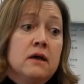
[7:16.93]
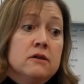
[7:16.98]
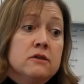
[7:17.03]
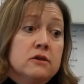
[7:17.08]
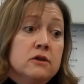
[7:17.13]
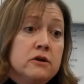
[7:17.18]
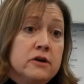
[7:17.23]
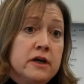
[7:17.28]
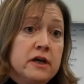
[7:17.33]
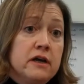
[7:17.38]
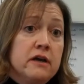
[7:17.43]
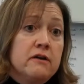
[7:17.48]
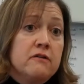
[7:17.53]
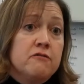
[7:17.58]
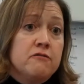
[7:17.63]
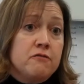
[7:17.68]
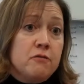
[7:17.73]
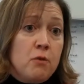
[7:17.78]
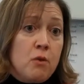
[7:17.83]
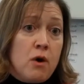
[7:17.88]
looking
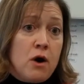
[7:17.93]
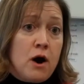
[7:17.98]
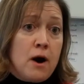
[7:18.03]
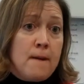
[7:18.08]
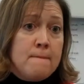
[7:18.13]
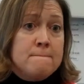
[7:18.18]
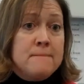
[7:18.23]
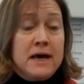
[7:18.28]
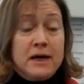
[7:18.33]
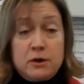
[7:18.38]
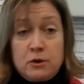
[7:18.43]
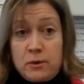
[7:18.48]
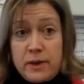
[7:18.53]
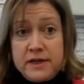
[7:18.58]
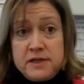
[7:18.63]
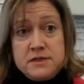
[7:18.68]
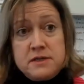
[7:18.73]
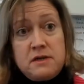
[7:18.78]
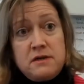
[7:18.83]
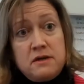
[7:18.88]
for better
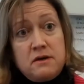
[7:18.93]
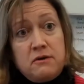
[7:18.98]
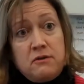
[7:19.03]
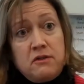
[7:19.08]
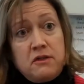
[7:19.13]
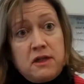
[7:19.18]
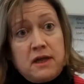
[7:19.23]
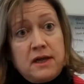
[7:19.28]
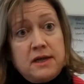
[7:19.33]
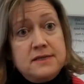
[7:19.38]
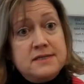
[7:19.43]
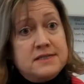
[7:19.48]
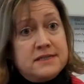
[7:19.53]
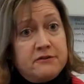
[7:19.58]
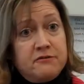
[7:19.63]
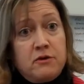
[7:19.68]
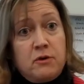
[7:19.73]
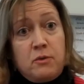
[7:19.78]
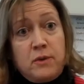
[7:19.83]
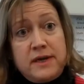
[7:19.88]
ways to do things,
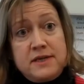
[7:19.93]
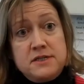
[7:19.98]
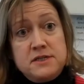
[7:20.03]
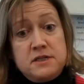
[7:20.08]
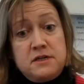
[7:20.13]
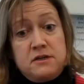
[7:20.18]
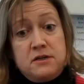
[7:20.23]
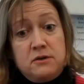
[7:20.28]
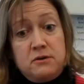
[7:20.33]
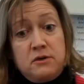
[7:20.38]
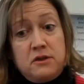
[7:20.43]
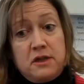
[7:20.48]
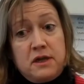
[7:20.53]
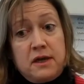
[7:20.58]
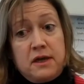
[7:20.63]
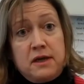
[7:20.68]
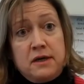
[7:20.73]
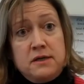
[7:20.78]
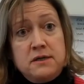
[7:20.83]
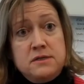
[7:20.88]
different ways to do
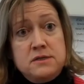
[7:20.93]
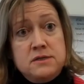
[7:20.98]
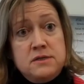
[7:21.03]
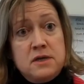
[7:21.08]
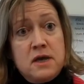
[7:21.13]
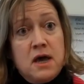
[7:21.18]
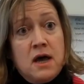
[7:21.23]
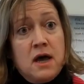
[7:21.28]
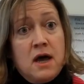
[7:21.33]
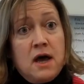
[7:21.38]
things.